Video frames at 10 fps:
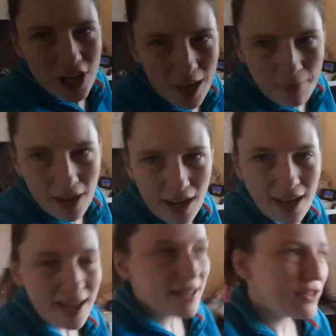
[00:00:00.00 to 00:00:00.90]
Gemma
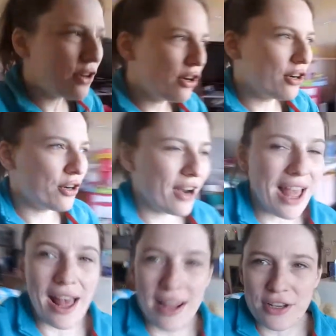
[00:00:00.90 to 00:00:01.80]
has her
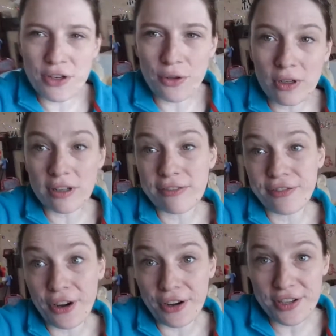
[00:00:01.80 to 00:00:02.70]
annual, her
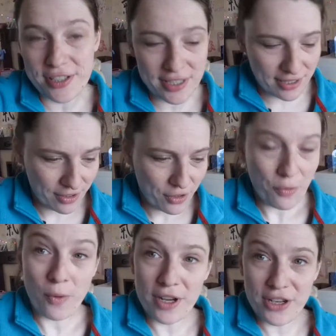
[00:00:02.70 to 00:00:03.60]
first
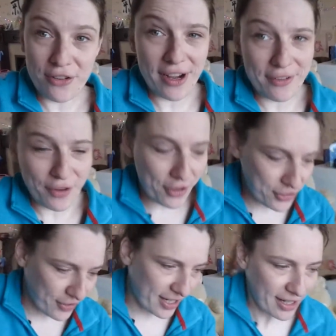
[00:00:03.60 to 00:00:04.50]
one year
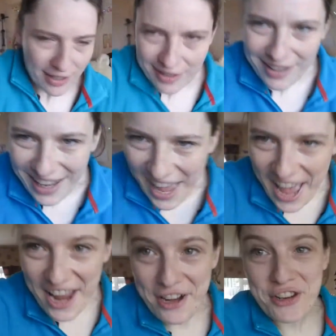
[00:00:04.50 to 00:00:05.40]
anniversary
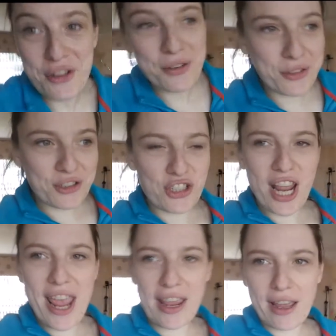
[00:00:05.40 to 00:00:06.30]
annual
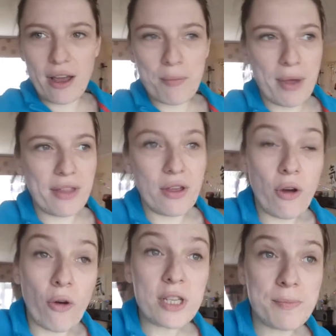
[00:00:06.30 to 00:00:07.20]
check up at the
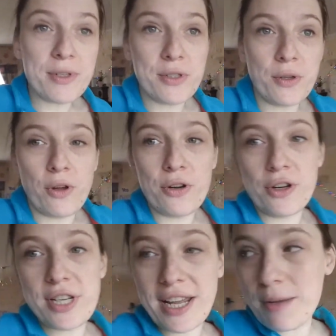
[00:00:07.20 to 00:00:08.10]
hospital on
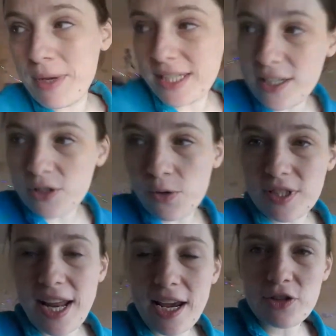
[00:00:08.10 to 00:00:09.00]
her diabetes, so
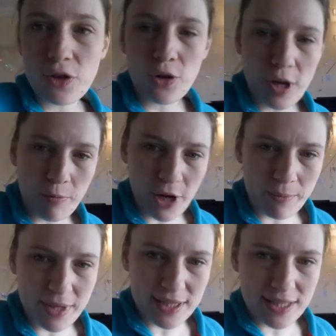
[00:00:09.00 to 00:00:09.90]
it's an extra long
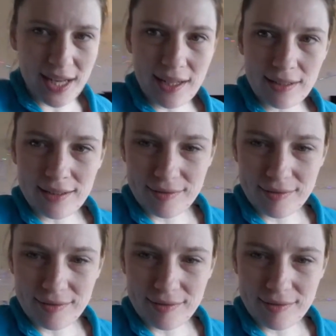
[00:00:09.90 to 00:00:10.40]
appointment today.